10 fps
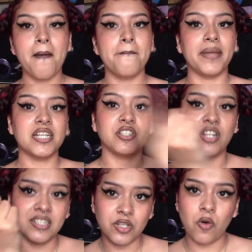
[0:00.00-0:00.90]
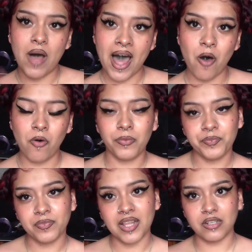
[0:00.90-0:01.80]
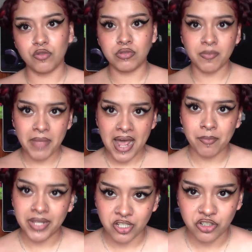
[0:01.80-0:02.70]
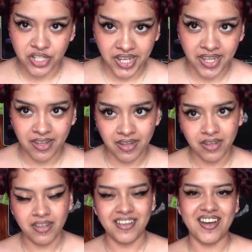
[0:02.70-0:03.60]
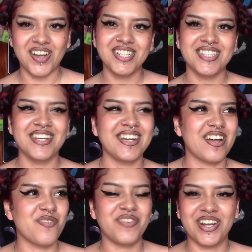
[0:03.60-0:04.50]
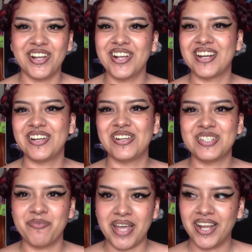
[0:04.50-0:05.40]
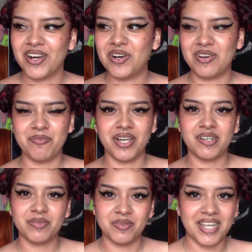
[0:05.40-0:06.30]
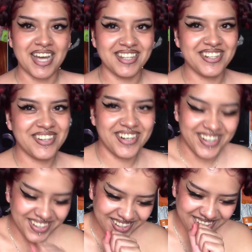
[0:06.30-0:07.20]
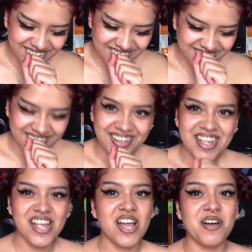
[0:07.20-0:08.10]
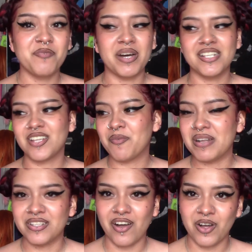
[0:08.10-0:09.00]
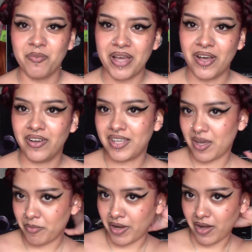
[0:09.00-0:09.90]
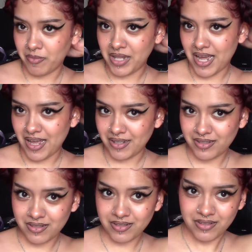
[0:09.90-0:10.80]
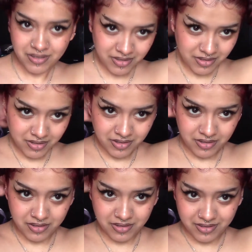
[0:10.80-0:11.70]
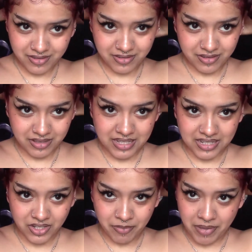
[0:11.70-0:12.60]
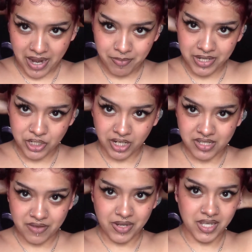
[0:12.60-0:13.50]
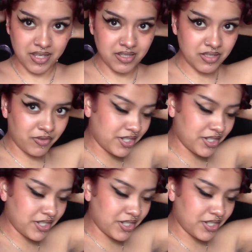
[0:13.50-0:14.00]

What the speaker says: Bitch, let's go out. Do some bad bitch shit. Honestly, I'm fucking gonna go to Petco and pick up some cat litter. I might stop at Taco Bell, get a Baja Blast. That's our bad bitch activities for